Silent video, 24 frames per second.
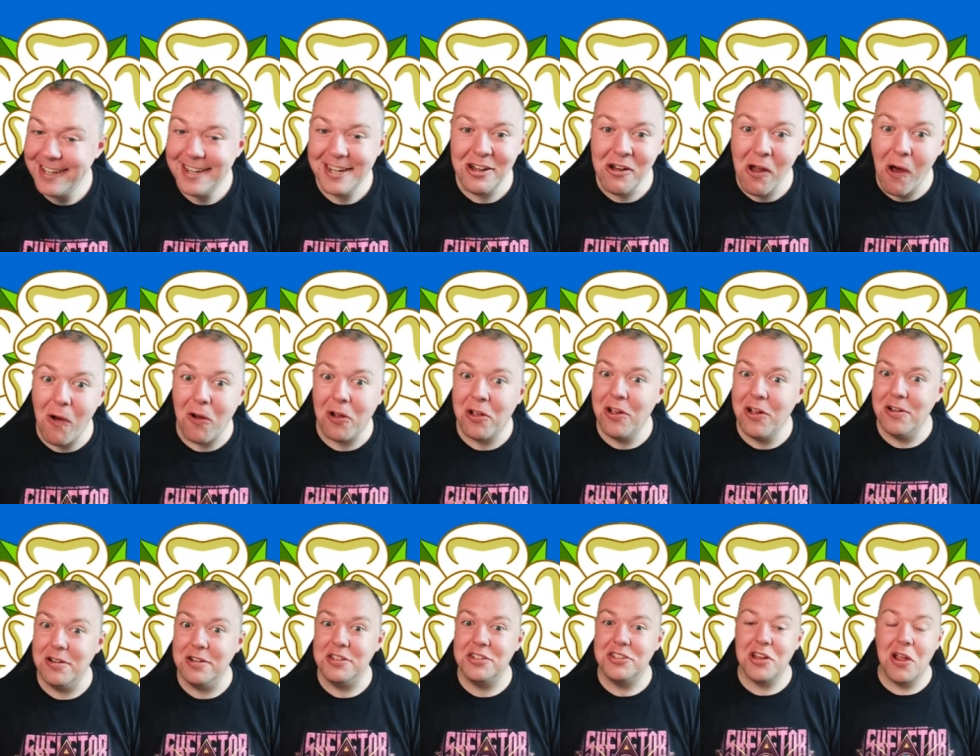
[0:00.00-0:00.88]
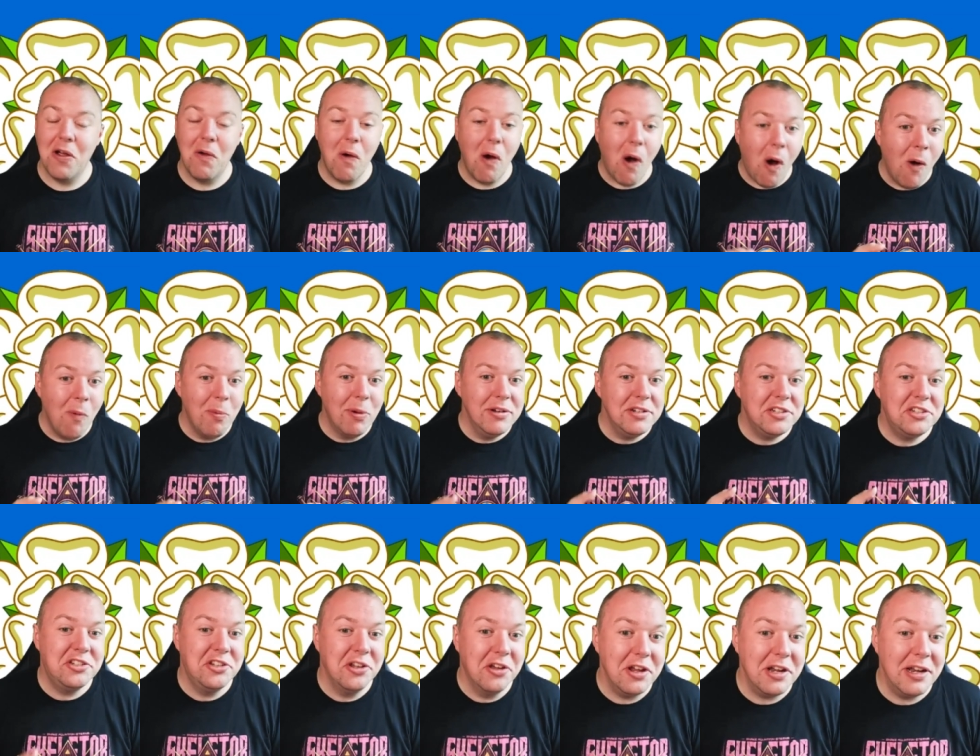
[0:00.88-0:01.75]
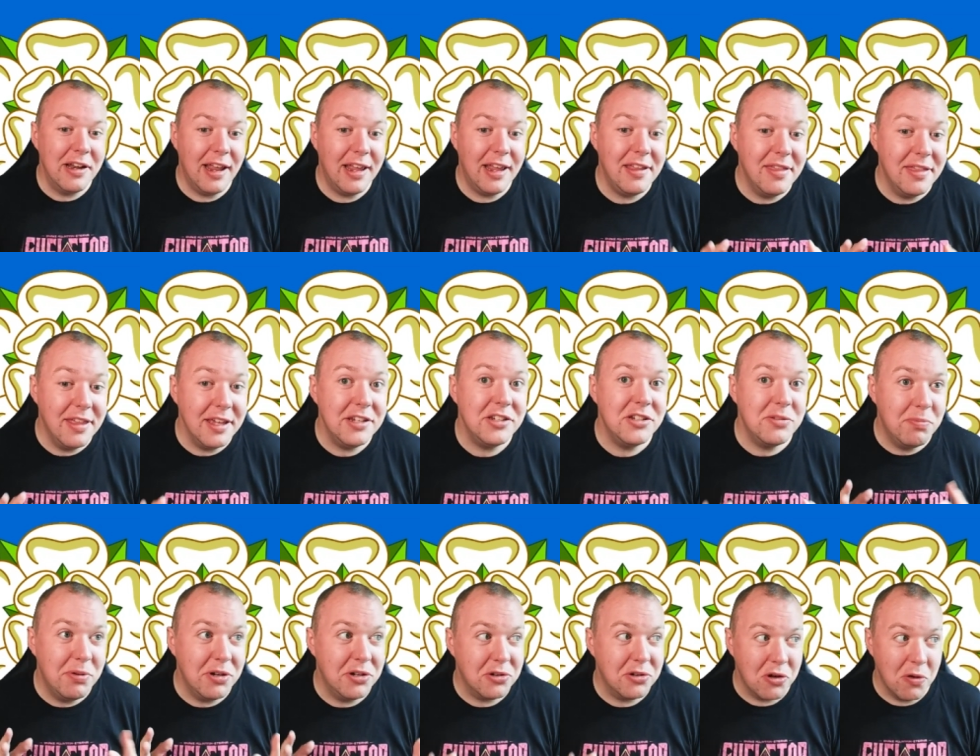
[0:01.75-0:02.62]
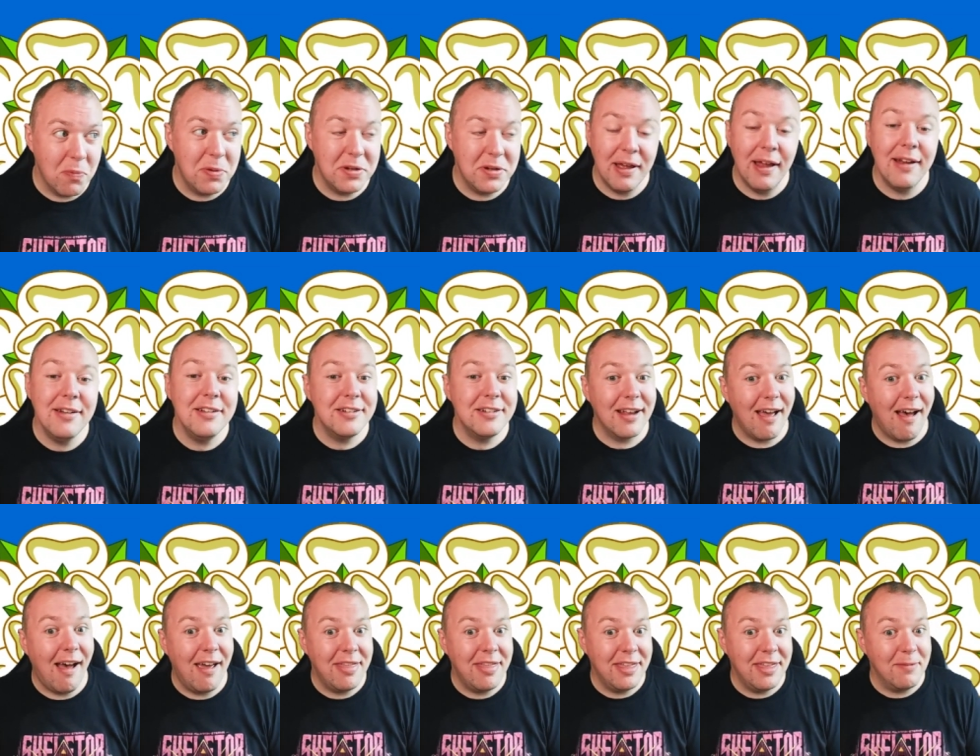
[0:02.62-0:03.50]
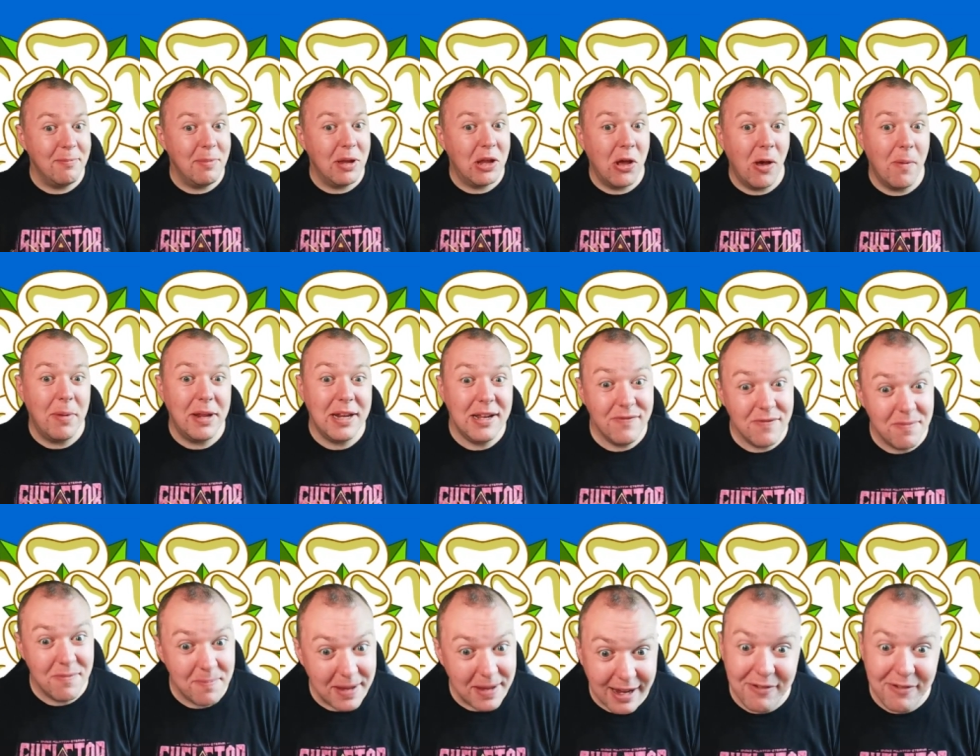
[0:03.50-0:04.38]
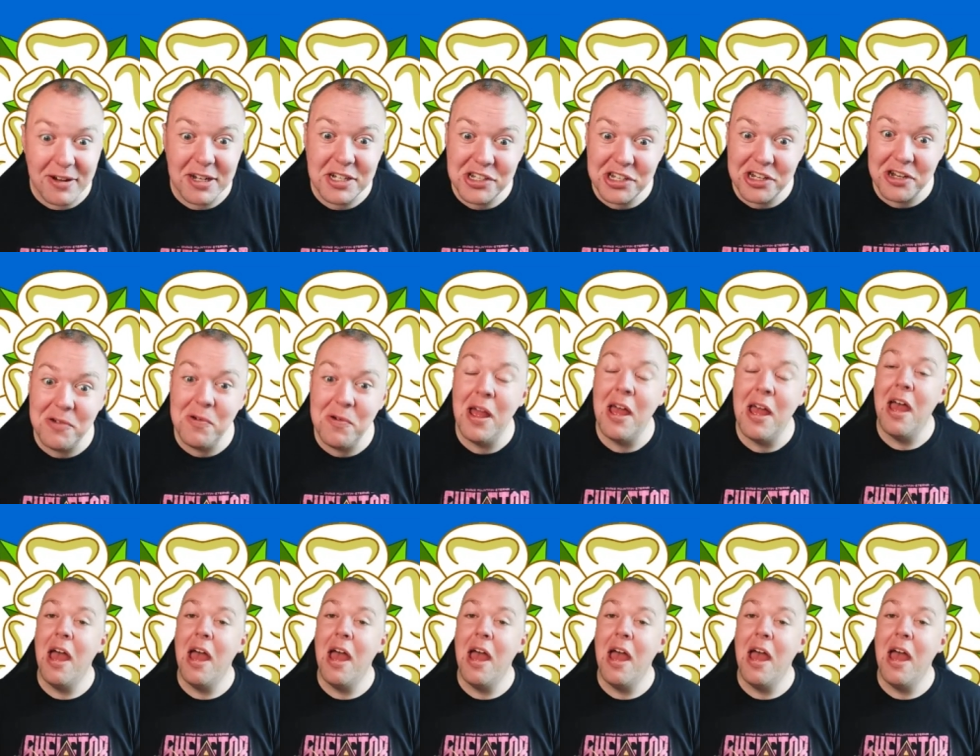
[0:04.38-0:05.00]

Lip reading: not good. So almost certainly this could potentially, I think, become an even bigger issue.